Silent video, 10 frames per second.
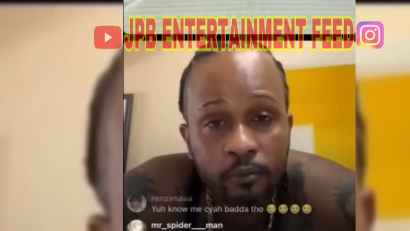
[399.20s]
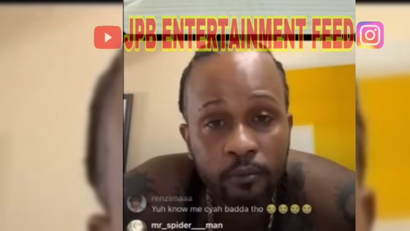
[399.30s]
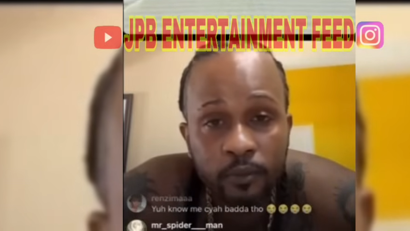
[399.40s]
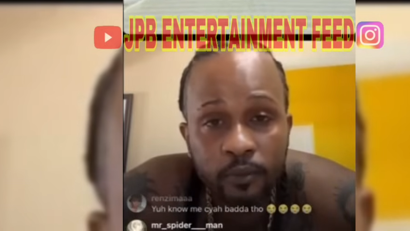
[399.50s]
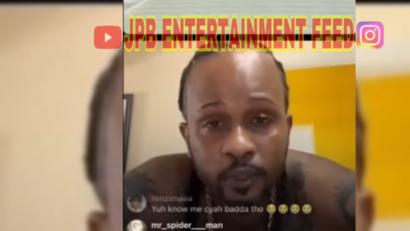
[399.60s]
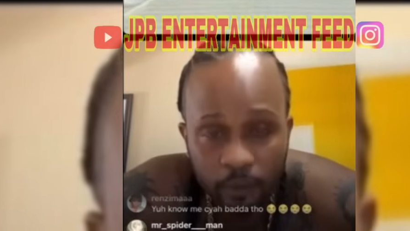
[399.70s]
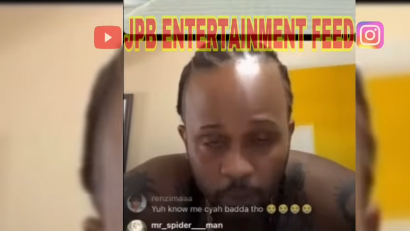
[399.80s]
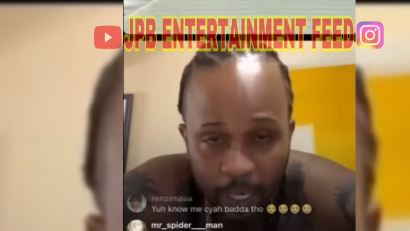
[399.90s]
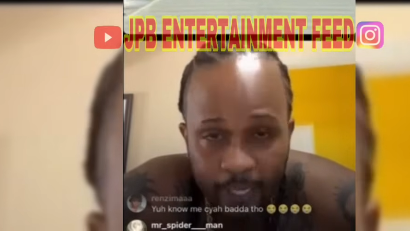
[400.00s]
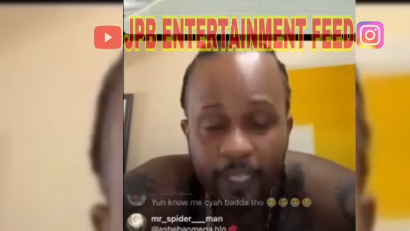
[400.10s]
Right.
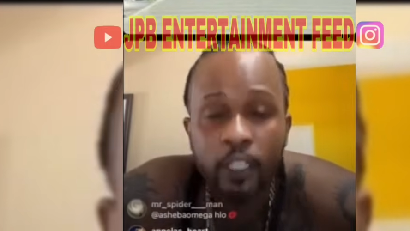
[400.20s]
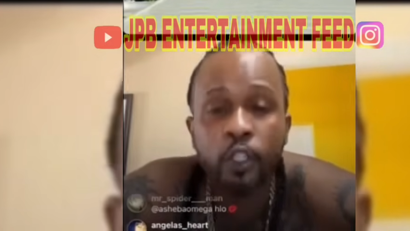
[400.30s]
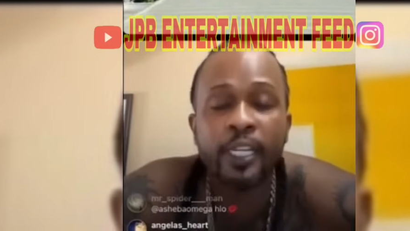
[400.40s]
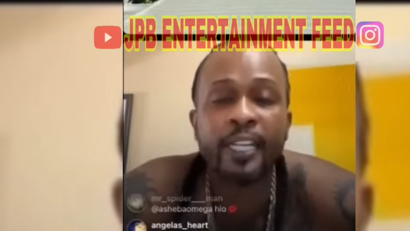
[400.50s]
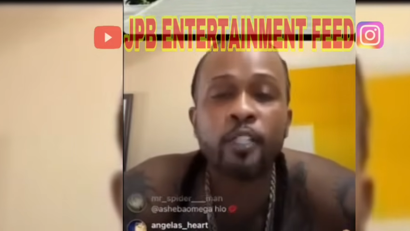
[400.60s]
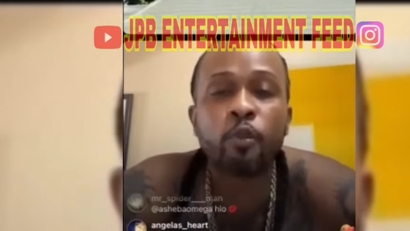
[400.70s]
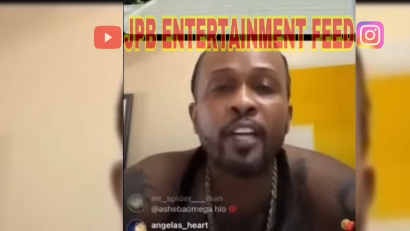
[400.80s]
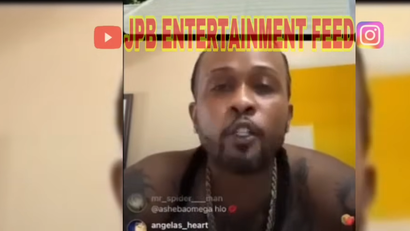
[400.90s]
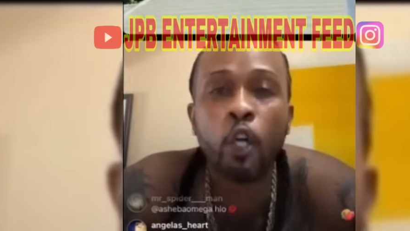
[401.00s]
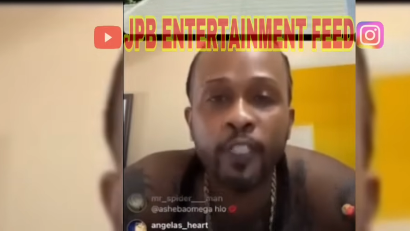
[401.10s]
So that is where
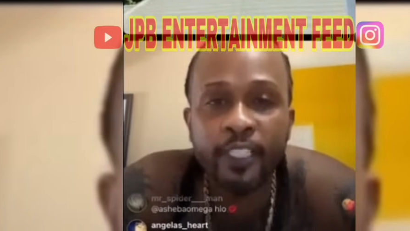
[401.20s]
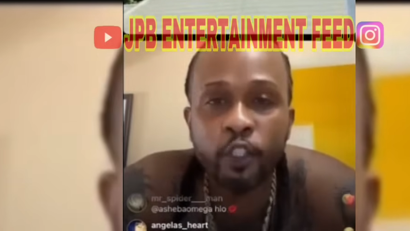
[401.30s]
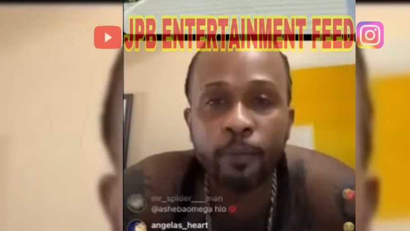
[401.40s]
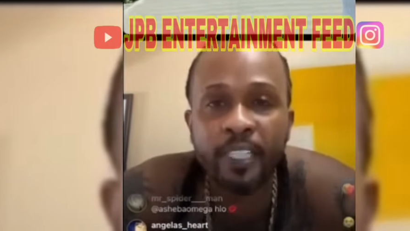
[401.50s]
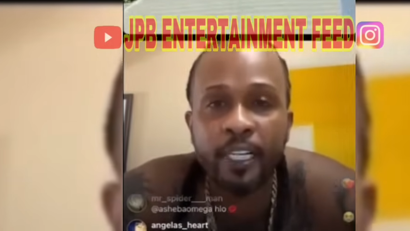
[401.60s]
I know you're in Jamaica.